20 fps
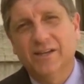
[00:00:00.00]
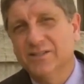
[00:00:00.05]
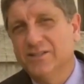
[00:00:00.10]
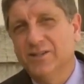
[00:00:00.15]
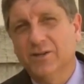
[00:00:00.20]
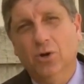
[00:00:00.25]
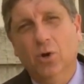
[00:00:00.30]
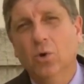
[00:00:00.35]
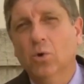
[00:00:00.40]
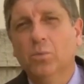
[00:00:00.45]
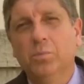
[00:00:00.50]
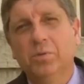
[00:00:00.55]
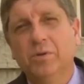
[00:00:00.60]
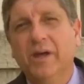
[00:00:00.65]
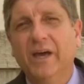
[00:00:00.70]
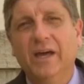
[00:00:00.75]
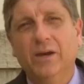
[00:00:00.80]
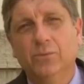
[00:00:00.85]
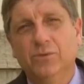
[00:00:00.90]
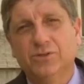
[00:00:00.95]
because their whole
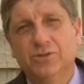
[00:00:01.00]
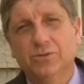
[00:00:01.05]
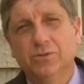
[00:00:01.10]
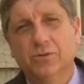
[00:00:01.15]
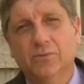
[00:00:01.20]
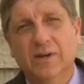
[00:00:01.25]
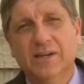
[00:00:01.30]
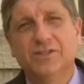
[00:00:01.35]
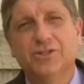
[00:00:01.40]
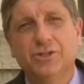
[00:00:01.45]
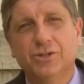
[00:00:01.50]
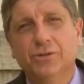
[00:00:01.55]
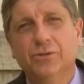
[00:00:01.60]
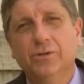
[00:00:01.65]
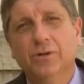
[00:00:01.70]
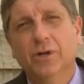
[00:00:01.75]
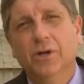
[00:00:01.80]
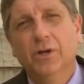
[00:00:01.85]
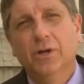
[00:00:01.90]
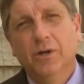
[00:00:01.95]
plan was to arrest
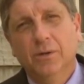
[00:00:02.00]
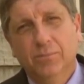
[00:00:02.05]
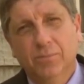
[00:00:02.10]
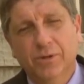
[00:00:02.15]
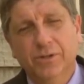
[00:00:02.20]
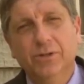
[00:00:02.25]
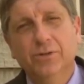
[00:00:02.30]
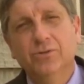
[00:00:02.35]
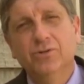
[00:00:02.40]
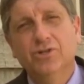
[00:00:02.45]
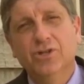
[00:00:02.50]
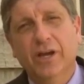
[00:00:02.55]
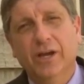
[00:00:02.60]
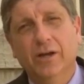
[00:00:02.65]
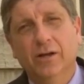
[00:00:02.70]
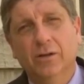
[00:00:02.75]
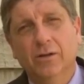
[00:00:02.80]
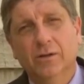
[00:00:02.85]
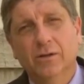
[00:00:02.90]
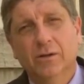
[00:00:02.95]
you, put you in
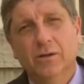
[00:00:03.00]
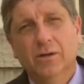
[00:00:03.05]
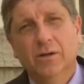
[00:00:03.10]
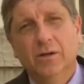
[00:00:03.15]
jail,